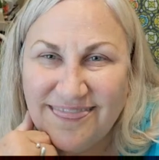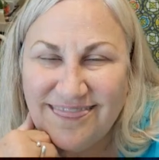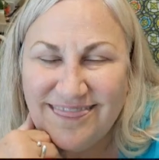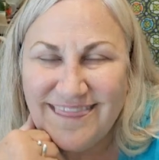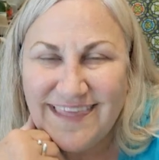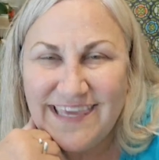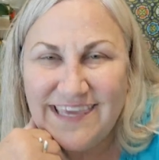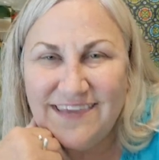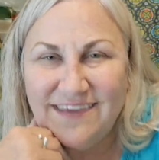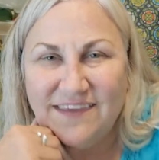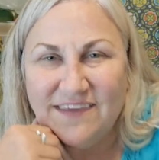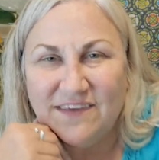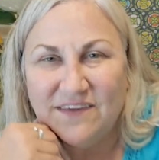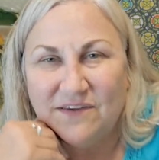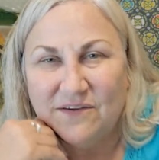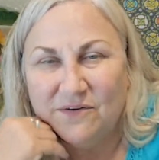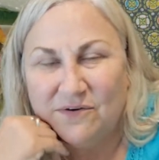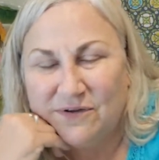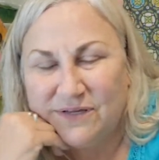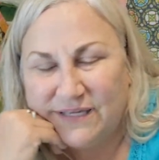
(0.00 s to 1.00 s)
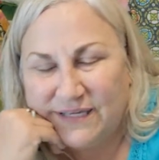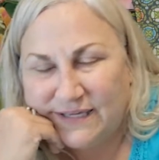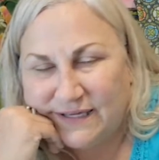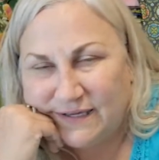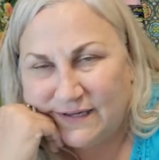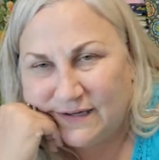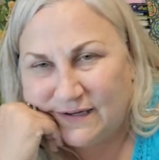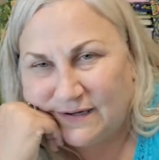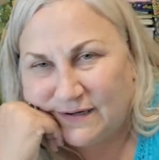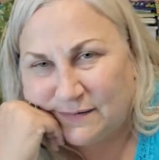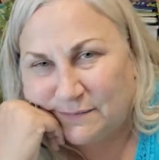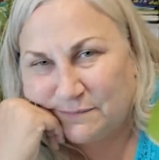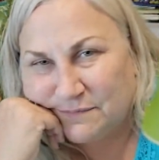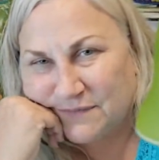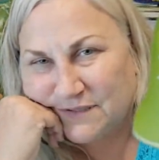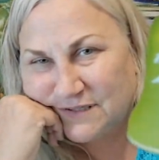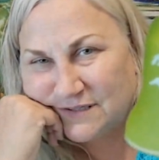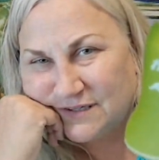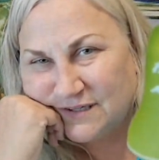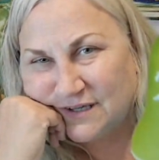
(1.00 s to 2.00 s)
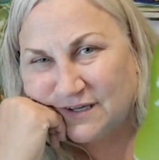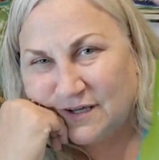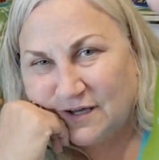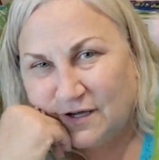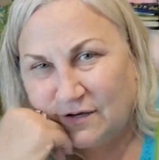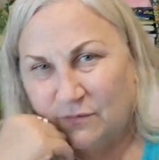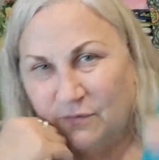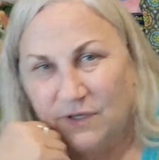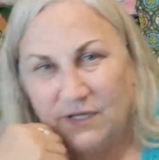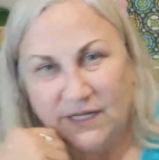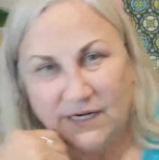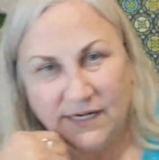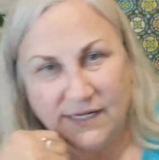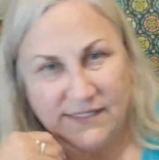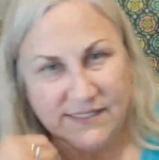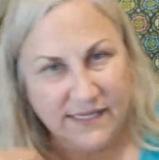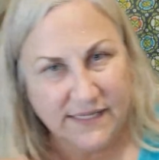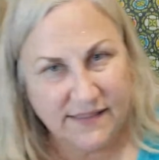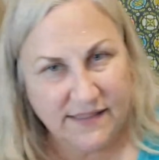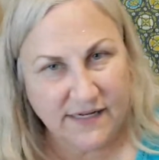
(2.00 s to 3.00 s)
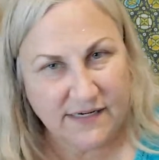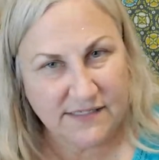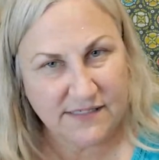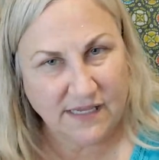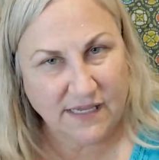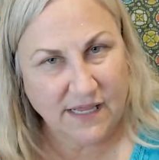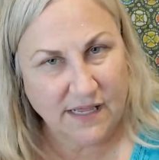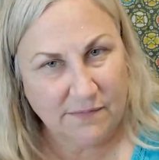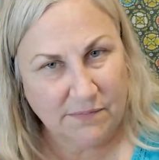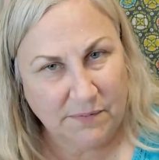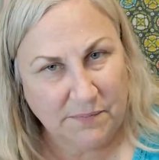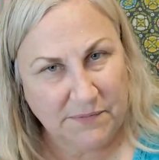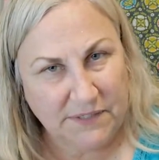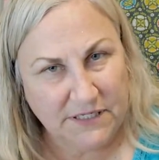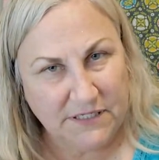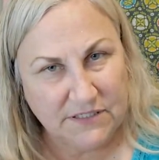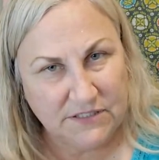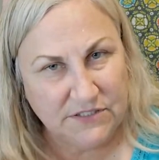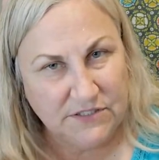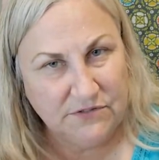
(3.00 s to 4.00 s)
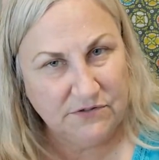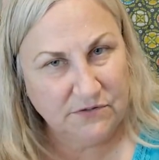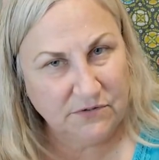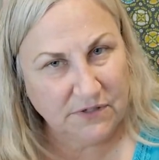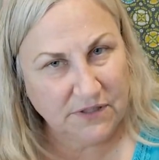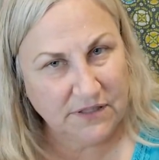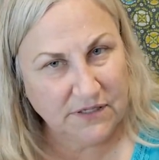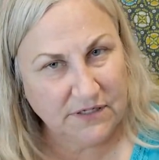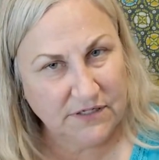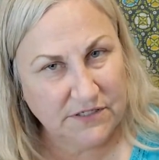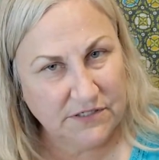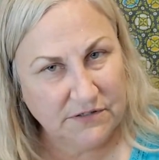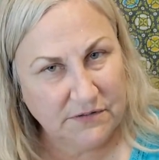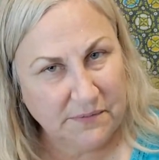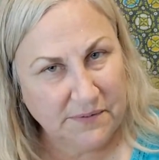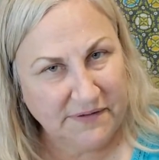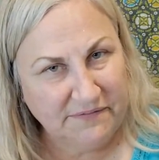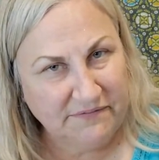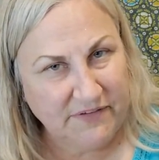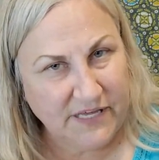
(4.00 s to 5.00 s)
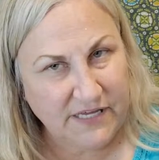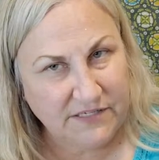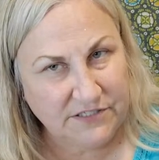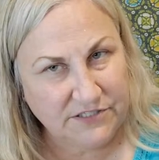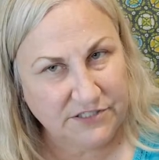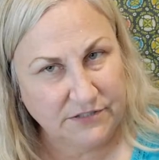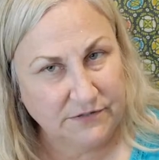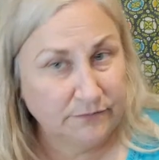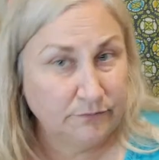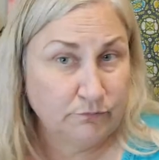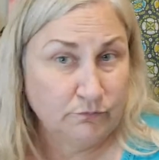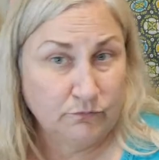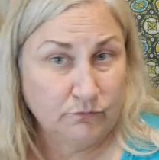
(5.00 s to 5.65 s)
Thank you, Kim. Well, and I take that as a compliment because you know a thing or two about fashion.